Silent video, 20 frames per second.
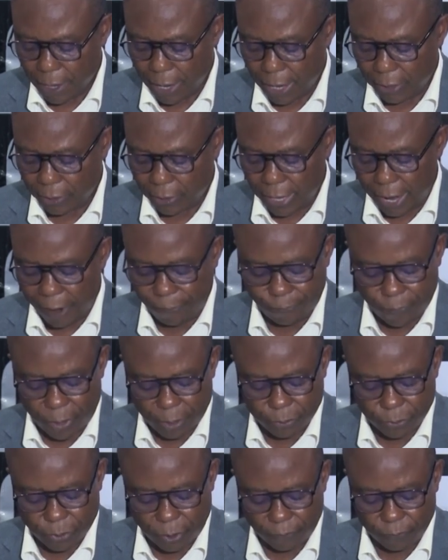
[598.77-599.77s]
and other
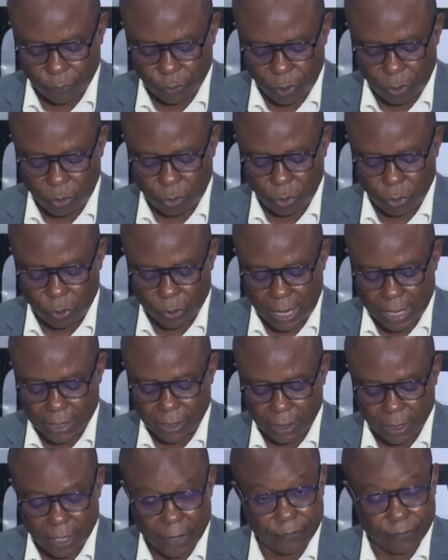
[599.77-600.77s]
forms of neo-colonial
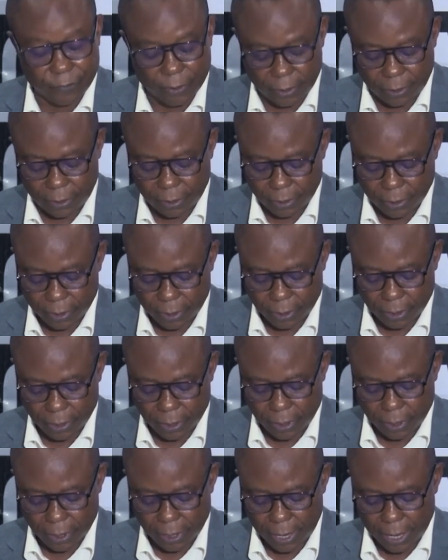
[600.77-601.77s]
slavery
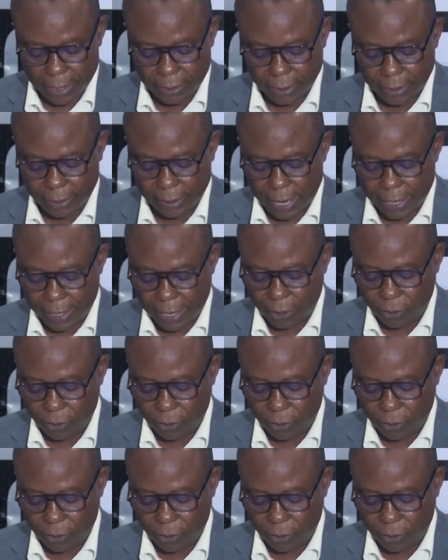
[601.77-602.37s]
as a direct